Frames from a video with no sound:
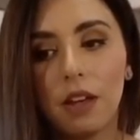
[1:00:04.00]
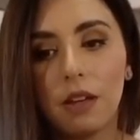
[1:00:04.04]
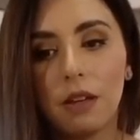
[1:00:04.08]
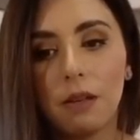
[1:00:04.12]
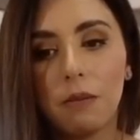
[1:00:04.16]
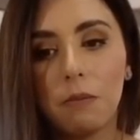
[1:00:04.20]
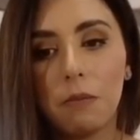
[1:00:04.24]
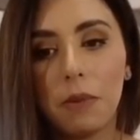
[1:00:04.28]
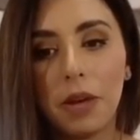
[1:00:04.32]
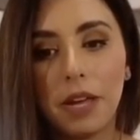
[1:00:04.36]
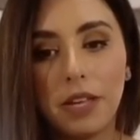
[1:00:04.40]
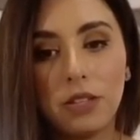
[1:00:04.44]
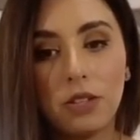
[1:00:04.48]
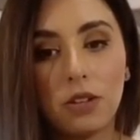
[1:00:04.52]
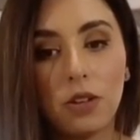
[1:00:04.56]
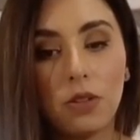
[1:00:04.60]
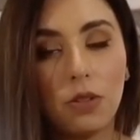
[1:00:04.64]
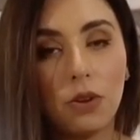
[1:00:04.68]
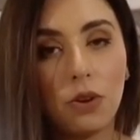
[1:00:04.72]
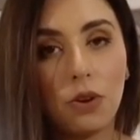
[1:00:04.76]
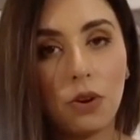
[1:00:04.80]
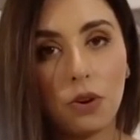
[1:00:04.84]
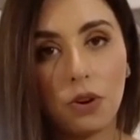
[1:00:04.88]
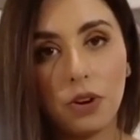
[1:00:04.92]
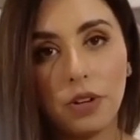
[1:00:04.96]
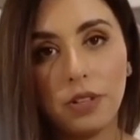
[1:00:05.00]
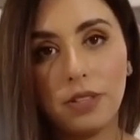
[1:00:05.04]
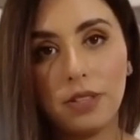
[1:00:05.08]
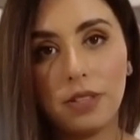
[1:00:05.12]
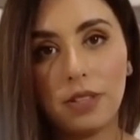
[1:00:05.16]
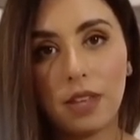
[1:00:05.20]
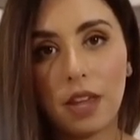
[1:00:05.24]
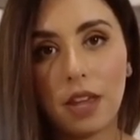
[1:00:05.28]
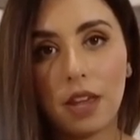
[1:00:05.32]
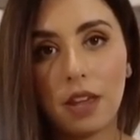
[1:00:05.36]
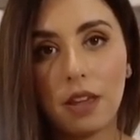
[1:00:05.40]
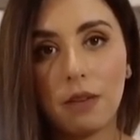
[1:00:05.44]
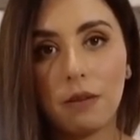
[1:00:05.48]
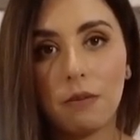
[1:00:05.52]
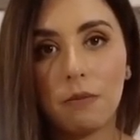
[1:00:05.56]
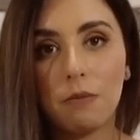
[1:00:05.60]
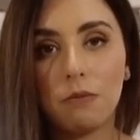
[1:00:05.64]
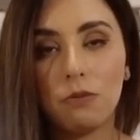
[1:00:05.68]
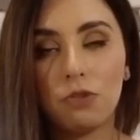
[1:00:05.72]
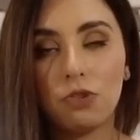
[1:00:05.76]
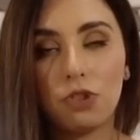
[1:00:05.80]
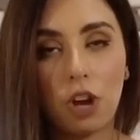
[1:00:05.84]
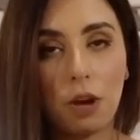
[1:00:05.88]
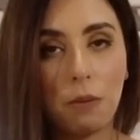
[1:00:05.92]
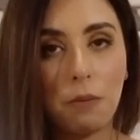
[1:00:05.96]
based on the currency,
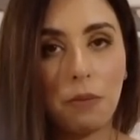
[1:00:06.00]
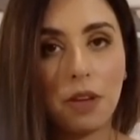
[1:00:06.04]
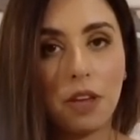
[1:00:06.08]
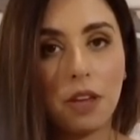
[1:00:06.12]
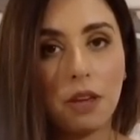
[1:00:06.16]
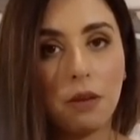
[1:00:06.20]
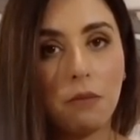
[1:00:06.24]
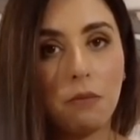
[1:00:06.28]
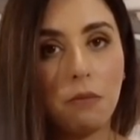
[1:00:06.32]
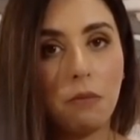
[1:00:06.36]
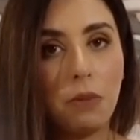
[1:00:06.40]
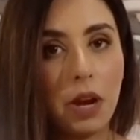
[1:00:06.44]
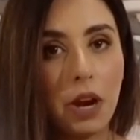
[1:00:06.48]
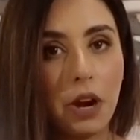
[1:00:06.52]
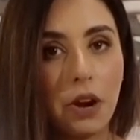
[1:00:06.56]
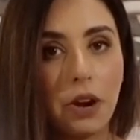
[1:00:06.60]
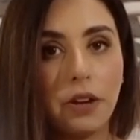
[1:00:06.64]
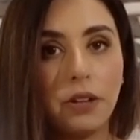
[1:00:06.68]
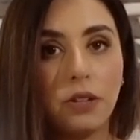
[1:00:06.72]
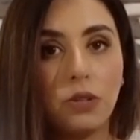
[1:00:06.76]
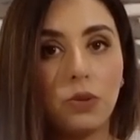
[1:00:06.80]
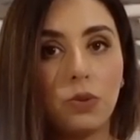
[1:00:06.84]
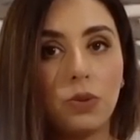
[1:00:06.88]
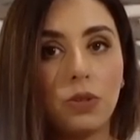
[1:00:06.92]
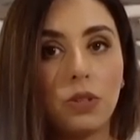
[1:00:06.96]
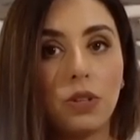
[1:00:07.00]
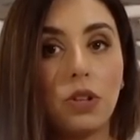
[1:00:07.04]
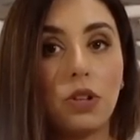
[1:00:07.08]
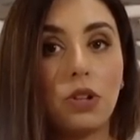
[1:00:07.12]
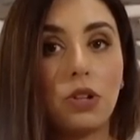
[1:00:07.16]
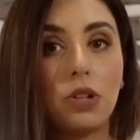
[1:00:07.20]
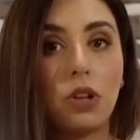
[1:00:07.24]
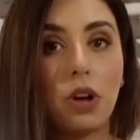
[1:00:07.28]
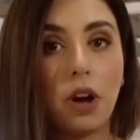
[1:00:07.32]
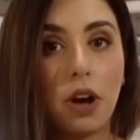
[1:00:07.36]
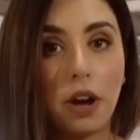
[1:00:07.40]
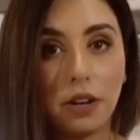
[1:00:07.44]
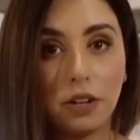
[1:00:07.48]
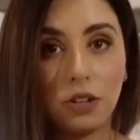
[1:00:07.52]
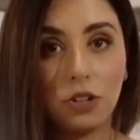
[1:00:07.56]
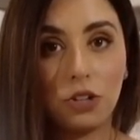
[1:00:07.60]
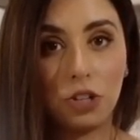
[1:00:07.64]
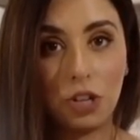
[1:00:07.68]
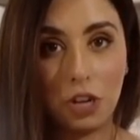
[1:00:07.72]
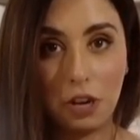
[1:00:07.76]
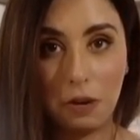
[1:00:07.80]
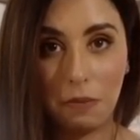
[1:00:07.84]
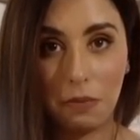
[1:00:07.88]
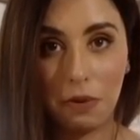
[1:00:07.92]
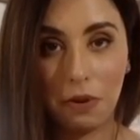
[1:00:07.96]
shopping in Paris was a lot
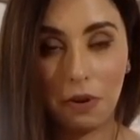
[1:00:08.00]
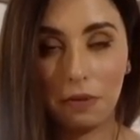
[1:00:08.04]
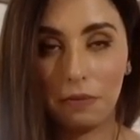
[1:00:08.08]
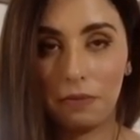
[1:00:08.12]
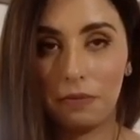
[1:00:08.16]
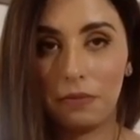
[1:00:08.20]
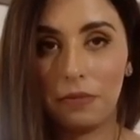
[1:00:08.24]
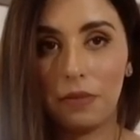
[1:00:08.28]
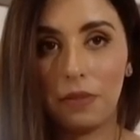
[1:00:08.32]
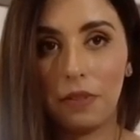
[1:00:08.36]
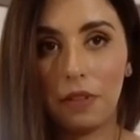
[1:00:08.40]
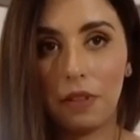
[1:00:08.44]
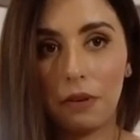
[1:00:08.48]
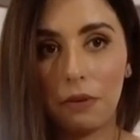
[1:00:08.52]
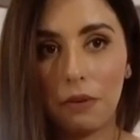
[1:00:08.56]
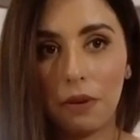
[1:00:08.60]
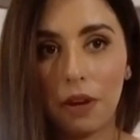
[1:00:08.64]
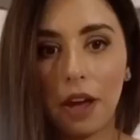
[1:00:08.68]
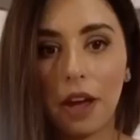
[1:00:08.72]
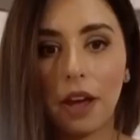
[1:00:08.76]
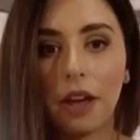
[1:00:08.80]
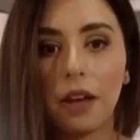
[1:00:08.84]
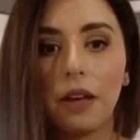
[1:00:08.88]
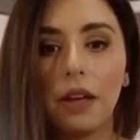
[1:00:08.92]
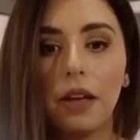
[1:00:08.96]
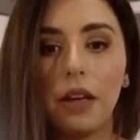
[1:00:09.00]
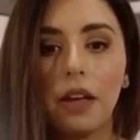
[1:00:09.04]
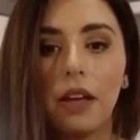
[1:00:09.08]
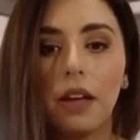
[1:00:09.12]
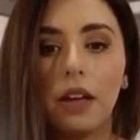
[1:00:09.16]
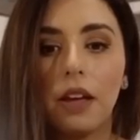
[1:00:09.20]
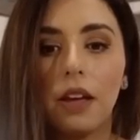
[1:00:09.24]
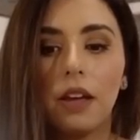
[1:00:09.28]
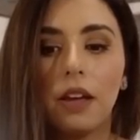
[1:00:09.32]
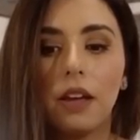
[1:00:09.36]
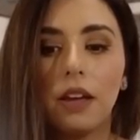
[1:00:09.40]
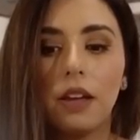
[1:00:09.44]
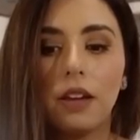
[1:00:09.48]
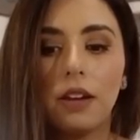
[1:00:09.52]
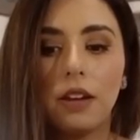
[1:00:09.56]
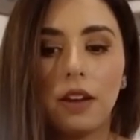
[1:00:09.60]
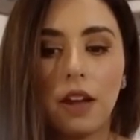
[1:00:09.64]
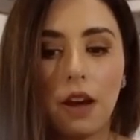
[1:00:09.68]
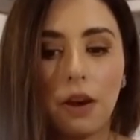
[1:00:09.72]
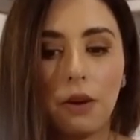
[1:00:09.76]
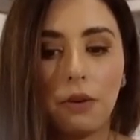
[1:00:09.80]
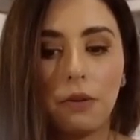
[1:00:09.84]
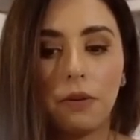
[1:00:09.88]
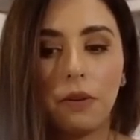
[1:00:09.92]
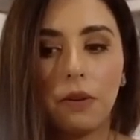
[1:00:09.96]
cheaper, okay?
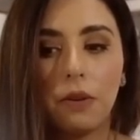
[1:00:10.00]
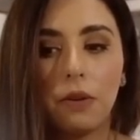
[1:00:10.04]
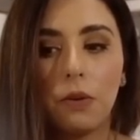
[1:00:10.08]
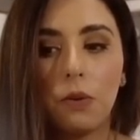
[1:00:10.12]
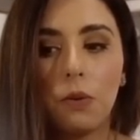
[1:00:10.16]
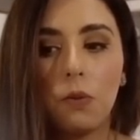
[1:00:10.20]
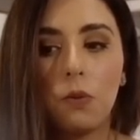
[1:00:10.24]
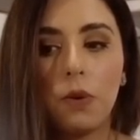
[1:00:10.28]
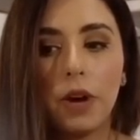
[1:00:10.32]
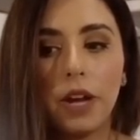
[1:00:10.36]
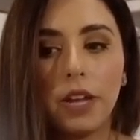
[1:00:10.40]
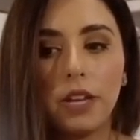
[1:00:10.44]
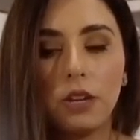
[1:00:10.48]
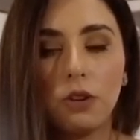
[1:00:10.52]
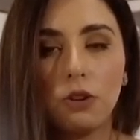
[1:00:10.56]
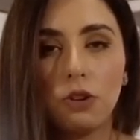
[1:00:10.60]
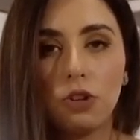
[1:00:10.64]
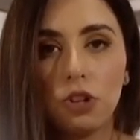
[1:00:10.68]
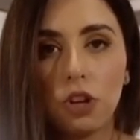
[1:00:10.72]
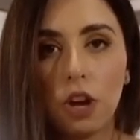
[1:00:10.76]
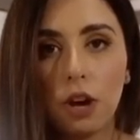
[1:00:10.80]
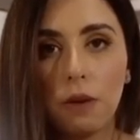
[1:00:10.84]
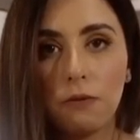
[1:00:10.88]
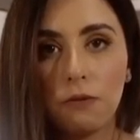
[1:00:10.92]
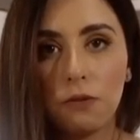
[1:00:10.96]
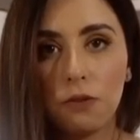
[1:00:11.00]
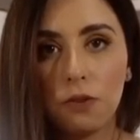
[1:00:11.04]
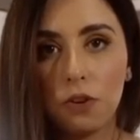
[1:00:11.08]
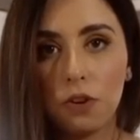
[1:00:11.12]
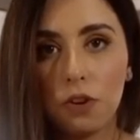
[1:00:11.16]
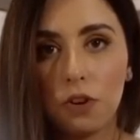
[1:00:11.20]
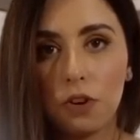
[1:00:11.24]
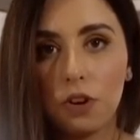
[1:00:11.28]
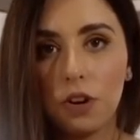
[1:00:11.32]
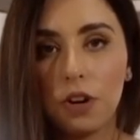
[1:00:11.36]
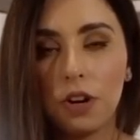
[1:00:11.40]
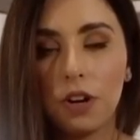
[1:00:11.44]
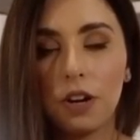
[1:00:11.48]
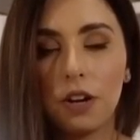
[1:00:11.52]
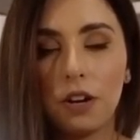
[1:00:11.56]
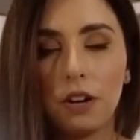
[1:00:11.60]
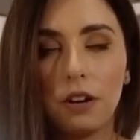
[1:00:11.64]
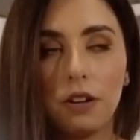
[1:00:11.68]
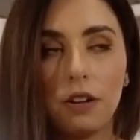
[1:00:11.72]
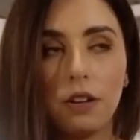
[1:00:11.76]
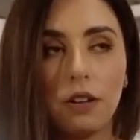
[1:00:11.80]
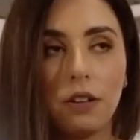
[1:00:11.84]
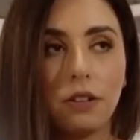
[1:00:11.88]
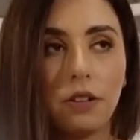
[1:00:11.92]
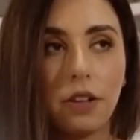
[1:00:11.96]
Now, when you shop for
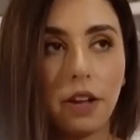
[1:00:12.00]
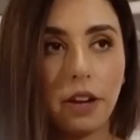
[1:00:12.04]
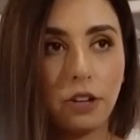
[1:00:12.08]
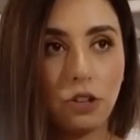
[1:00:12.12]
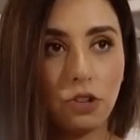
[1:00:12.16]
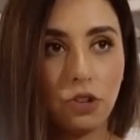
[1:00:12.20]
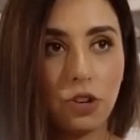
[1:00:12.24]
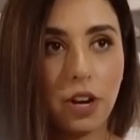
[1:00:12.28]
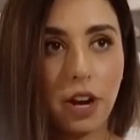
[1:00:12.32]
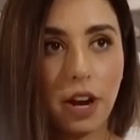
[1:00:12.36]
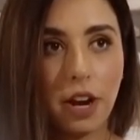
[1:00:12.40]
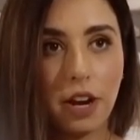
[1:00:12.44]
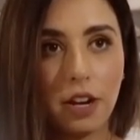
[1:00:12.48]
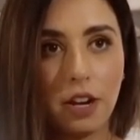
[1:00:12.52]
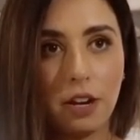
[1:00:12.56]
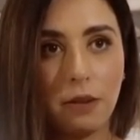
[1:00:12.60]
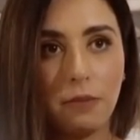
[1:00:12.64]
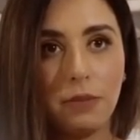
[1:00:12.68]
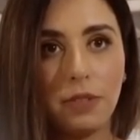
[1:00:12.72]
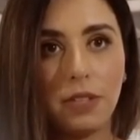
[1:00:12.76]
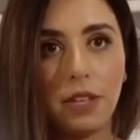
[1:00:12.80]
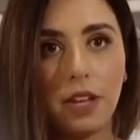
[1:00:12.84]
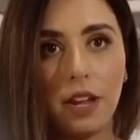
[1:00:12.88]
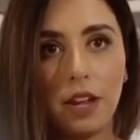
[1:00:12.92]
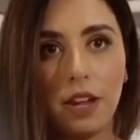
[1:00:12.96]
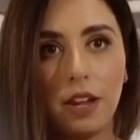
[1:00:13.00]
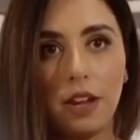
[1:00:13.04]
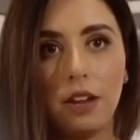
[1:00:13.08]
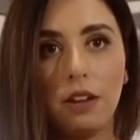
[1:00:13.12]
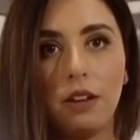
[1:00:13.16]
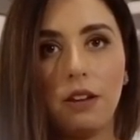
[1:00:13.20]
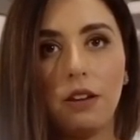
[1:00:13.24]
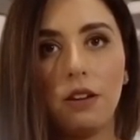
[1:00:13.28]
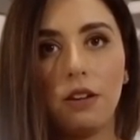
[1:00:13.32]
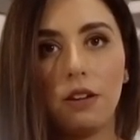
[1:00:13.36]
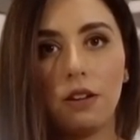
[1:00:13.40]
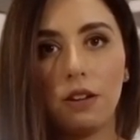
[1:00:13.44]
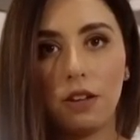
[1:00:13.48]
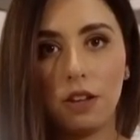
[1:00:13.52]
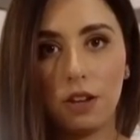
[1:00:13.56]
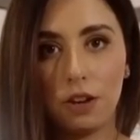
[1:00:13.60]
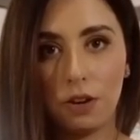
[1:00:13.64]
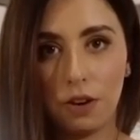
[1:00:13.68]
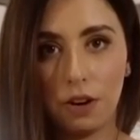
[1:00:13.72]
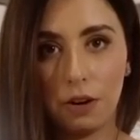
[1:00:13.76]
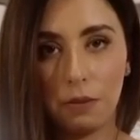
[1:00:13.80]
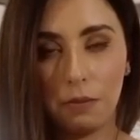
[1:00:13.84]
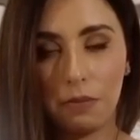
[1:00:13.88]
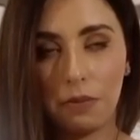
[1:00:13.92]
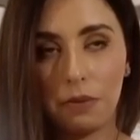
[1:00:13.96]
luxury items in
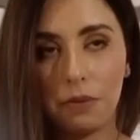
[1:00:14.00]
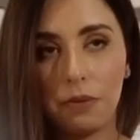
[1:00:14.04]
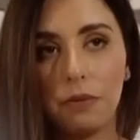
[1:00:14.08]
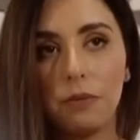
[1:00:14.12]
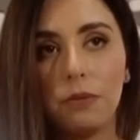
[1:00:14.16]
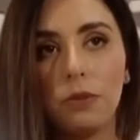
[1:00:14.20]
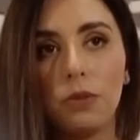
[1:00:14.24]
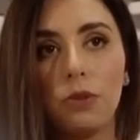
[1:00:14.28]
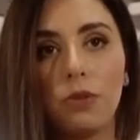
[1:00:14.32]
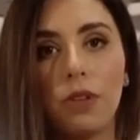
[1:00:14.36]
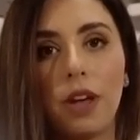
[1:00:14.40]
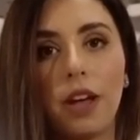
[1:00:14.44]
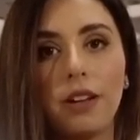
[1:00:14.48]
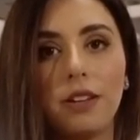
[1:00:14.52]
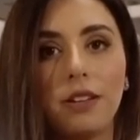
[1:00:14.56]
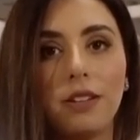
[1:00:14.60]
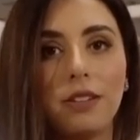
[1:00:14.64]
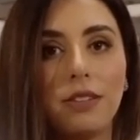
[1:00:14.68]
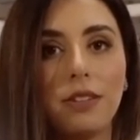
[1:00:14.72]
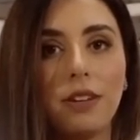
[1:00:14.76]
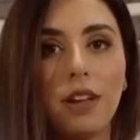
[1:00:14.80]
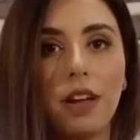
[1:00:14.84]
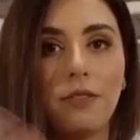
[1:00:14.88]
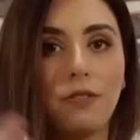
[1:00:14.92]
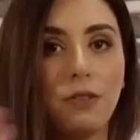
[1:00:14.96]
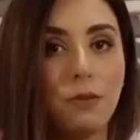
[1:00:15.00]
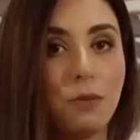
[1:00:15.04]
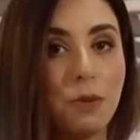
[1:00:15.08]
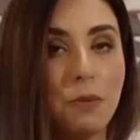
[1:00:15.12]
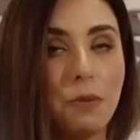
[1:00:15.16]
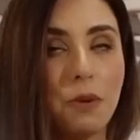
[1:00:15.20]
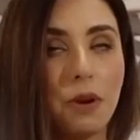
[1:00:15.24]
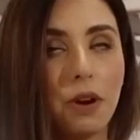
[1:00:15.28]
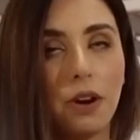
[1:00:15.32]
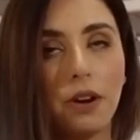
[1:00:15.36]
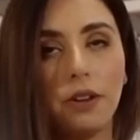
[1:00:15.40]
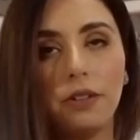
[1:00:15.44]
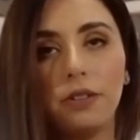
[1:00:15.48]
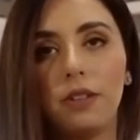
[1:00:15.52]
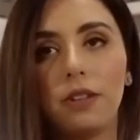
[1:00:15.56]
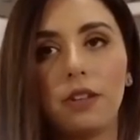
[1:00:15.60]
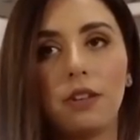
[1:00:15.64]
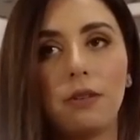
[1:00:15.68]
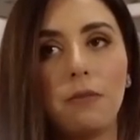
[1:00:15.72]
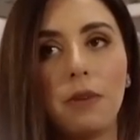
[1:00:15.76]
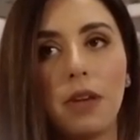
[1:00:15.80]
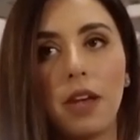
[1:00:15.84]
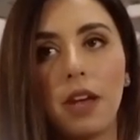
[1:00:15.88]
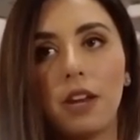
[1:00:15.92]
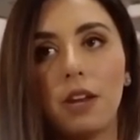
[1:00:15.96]
Europe, so that doesn't have to be Paris, it
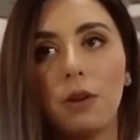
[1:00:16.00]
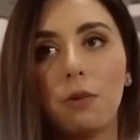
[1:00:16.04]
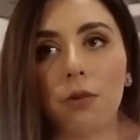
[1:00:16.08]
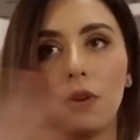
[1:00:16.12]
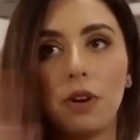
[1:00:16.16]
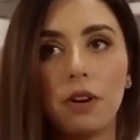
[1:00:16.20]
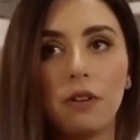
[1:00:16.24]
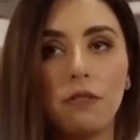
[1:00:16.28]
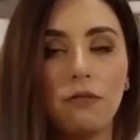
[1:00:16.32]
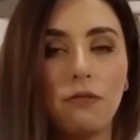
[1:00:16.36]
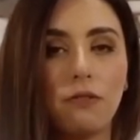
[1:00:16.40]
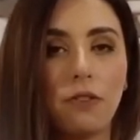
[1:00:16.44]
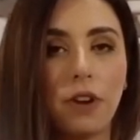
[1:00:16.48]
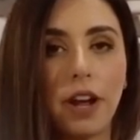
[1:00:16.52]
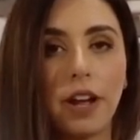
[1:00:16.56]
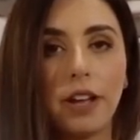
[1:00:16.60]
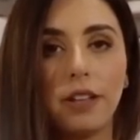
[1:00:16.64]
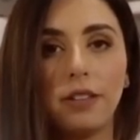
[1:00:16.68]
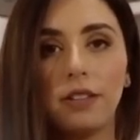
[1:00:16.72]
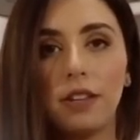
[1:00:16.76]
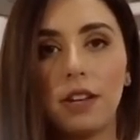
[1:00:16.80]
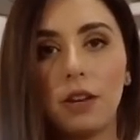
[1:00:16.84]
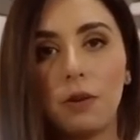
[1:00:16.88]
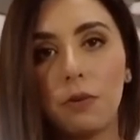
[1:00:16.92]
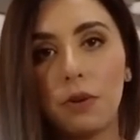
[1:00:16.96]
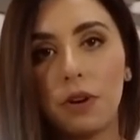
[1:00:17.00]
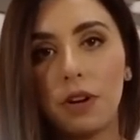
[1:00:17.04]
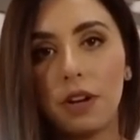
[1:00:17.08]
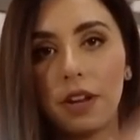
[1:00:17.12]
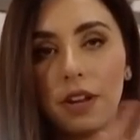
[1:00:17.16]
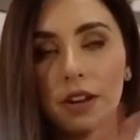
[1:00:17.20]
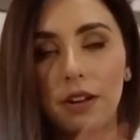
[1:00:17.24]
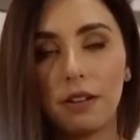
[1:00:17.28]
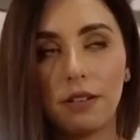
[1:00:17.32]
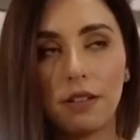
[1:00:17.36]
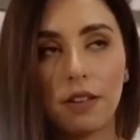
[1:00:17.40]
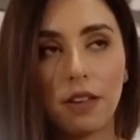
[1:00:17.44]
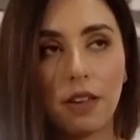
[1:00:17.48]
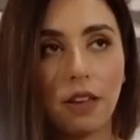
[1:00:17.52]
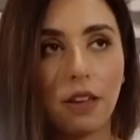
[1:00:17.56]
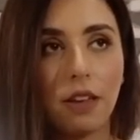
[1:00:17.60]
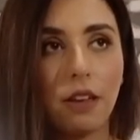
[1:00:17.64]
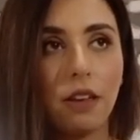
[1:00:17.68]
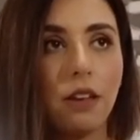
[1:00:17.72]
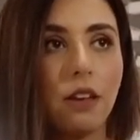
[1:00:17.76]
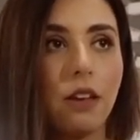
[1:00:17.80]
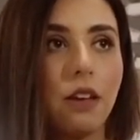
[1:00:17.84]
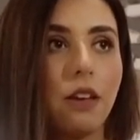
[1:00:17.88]
could be anywhere in France, anywhere in Italy,